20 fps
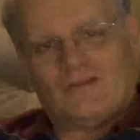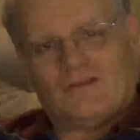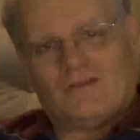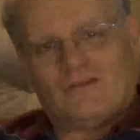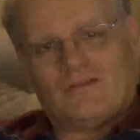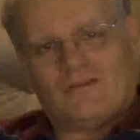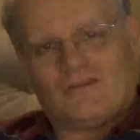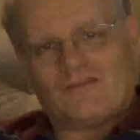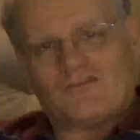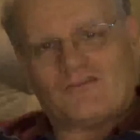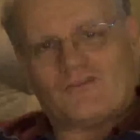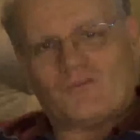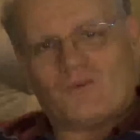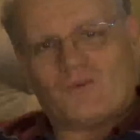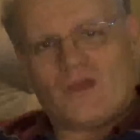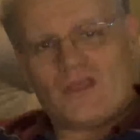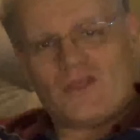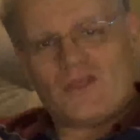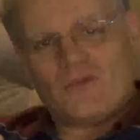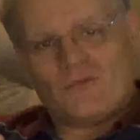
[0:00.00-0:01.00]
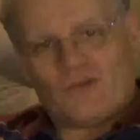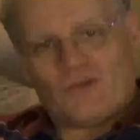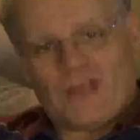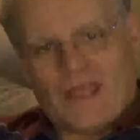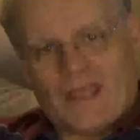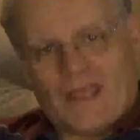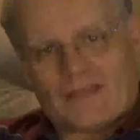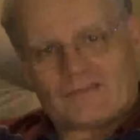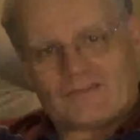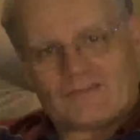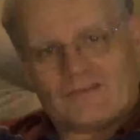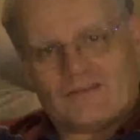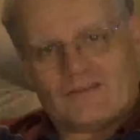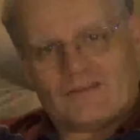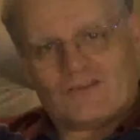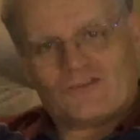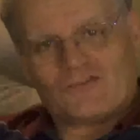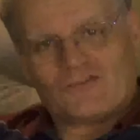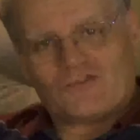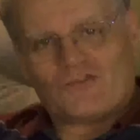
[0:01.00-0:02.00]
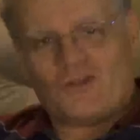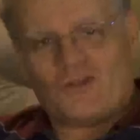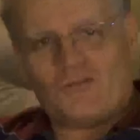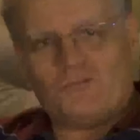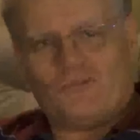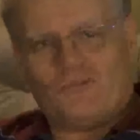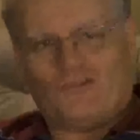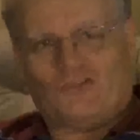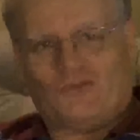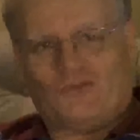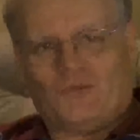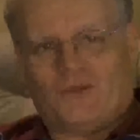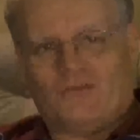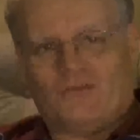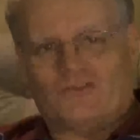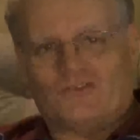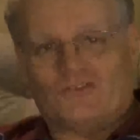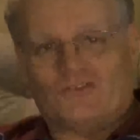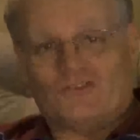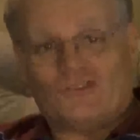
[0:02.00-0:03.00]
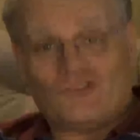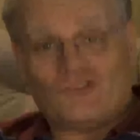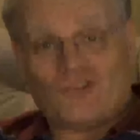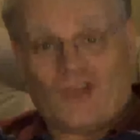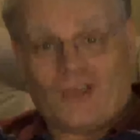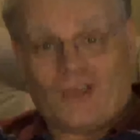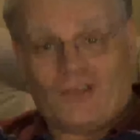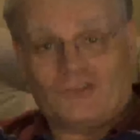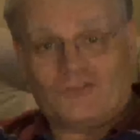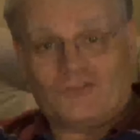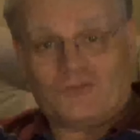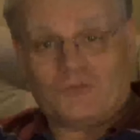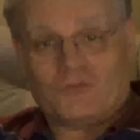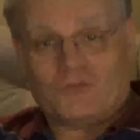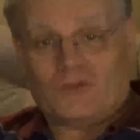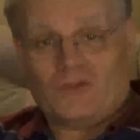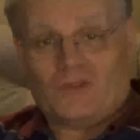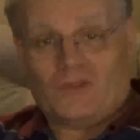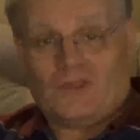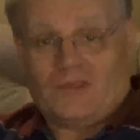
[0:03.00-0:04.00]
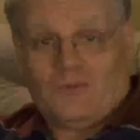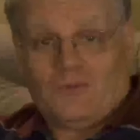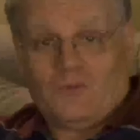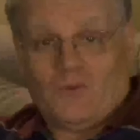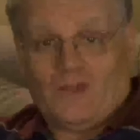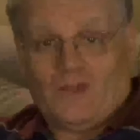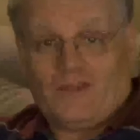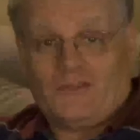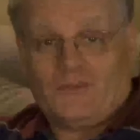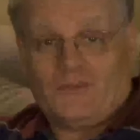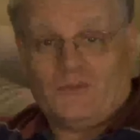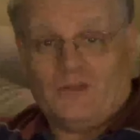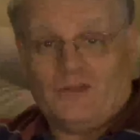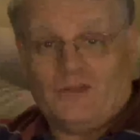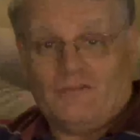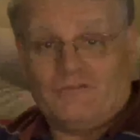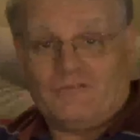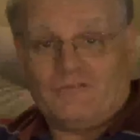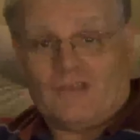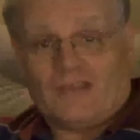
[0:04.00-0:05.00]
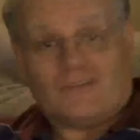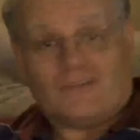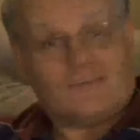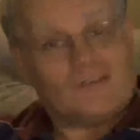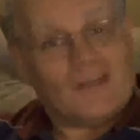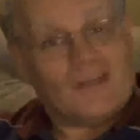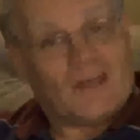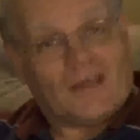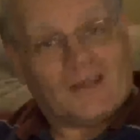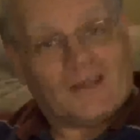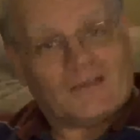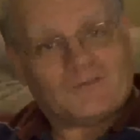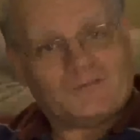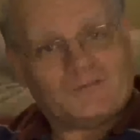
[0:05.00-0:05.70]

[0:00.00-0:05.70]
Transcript: Does the way you react in extreme situations change from the way you live day to day?